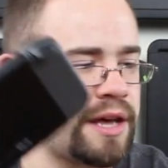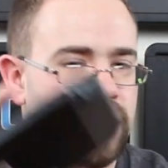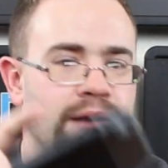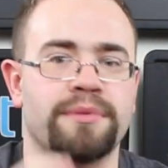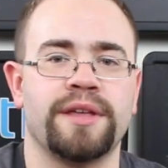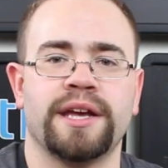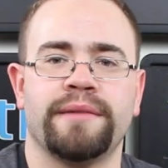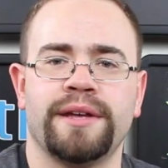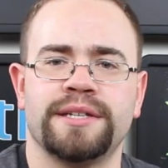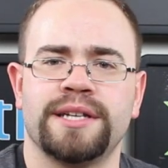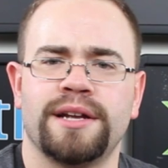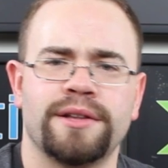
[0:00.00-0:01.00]
Now that I'm thinking of
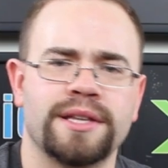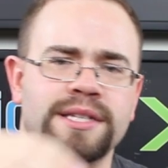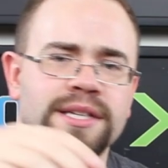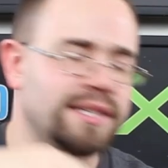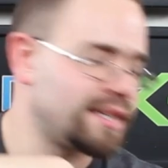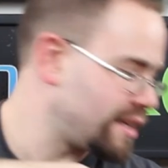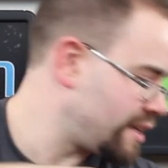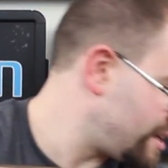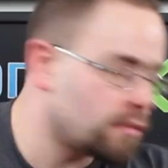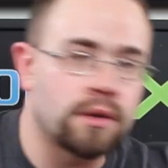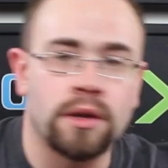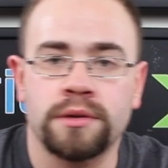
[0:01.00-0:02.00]
it, is that all this is?
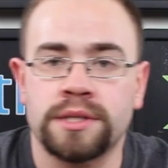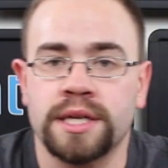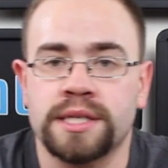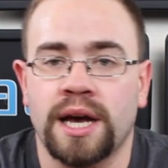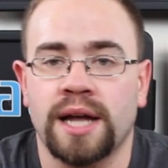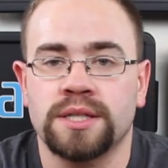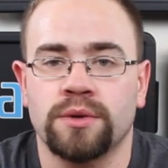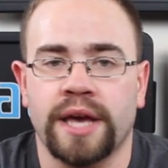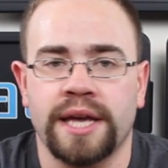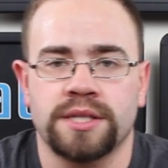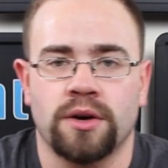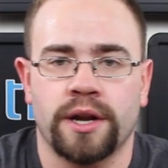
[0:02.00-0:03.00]
No, it says console
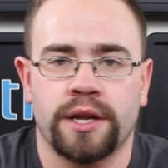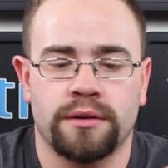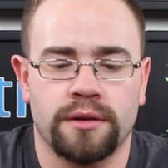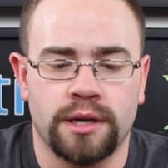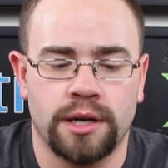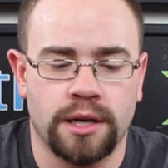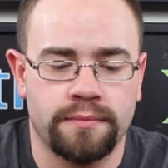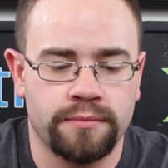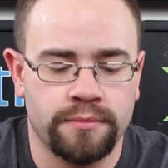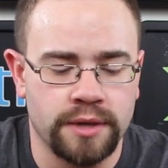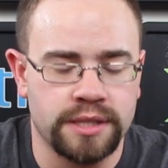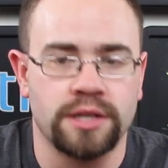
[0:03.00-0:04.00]
case on it.
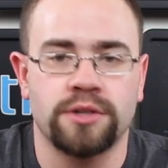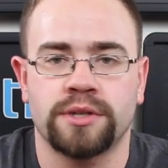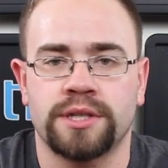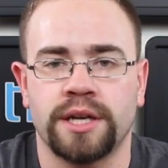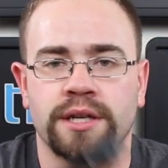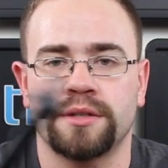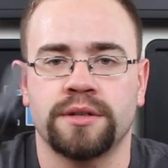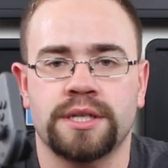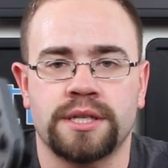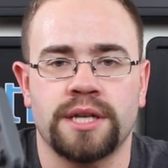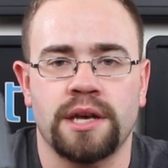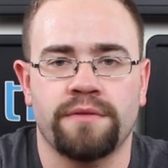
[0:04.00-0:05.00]
That's interesting. So
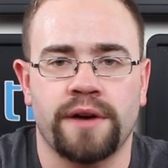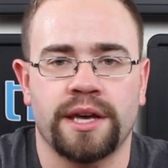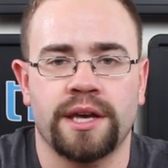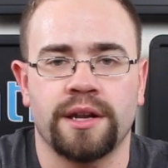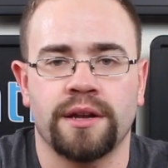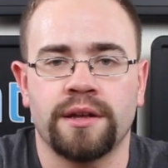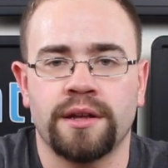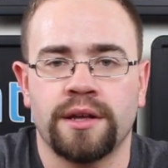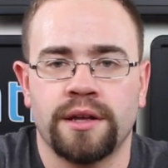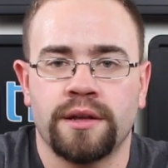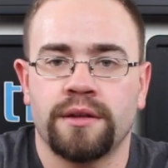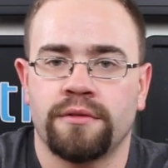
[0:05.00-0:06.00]
let's see if I can
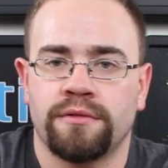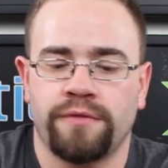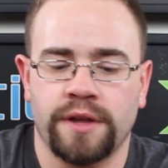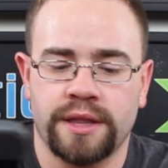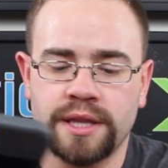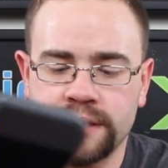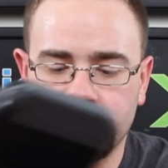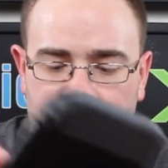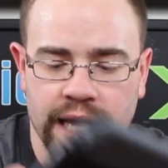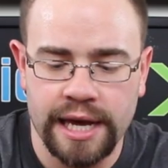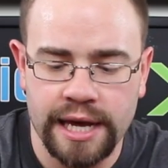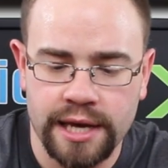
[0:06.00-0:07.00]
fit this
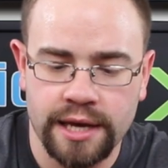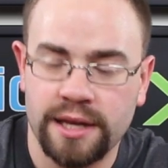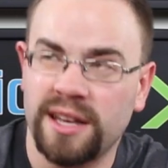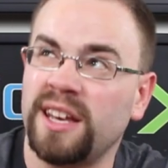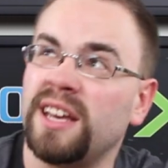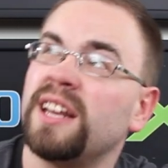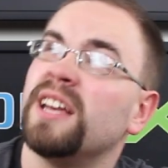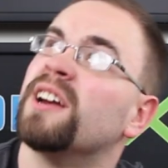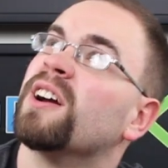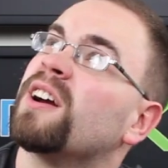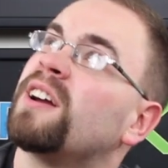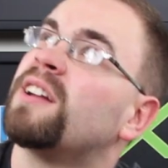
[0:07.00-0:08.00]
guy in
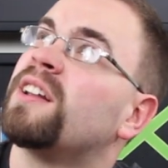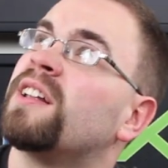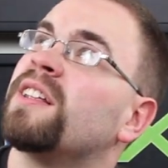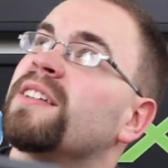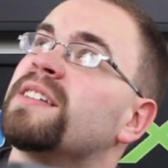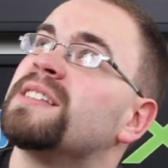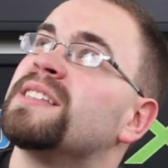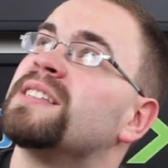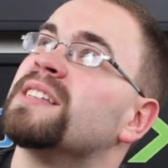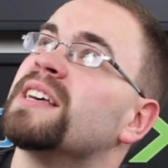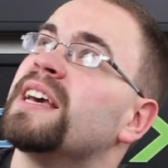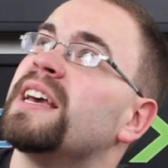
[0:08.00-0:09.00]
here. Let's
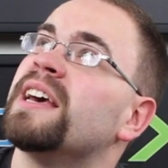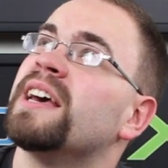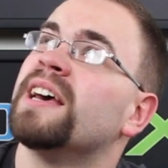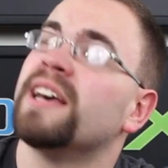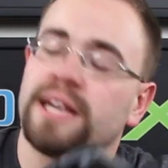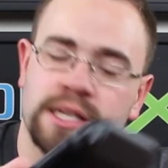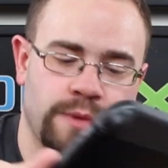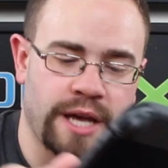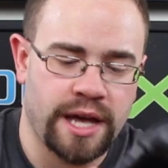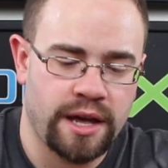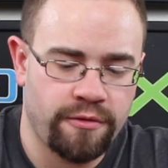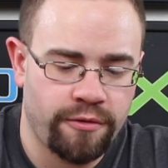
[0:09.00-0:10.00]
see, because we
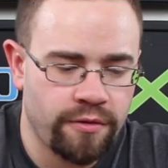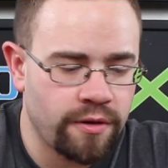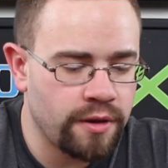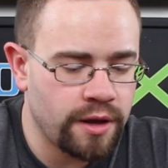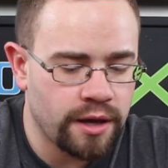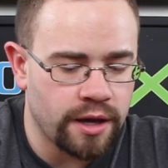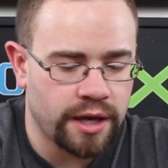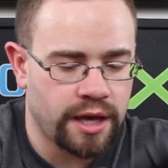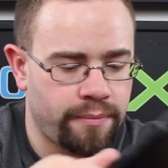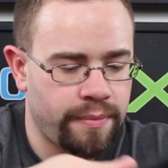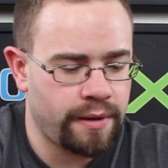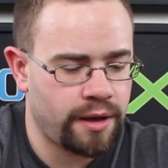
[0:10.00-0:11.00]
have,
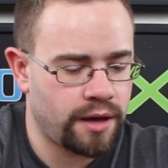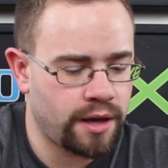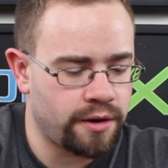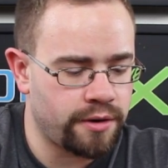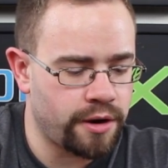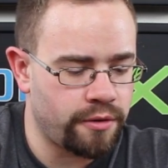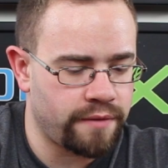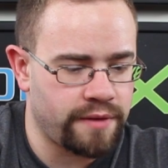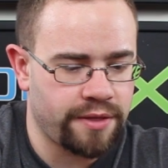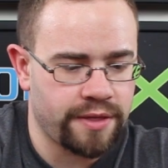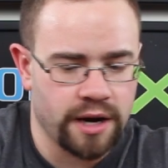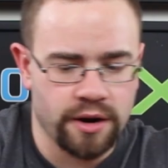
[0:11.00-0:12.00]
I don't know, we have
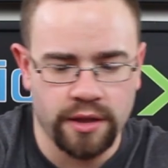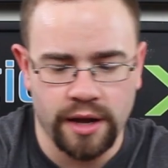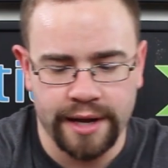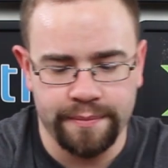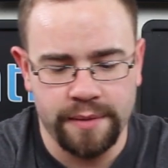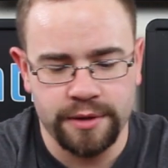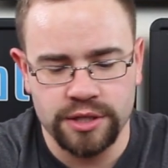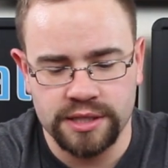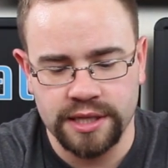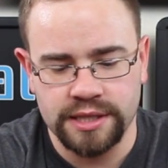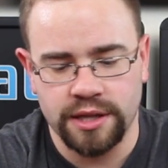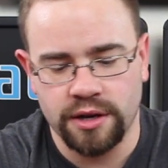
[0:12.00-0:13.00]
that there, and then maybe it just
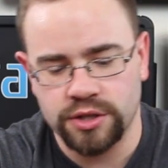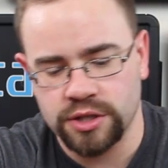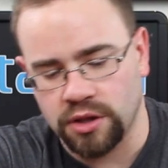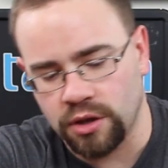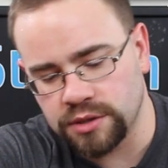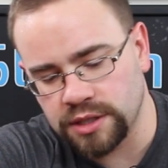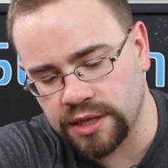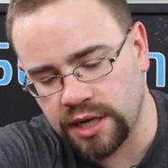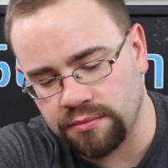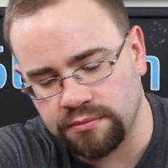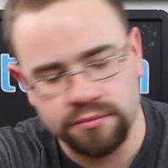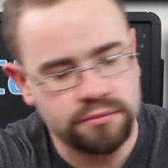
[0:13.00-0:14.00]
sits in there and just closes
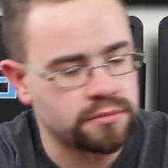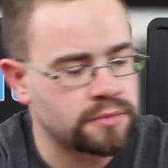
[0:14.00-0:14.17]
up.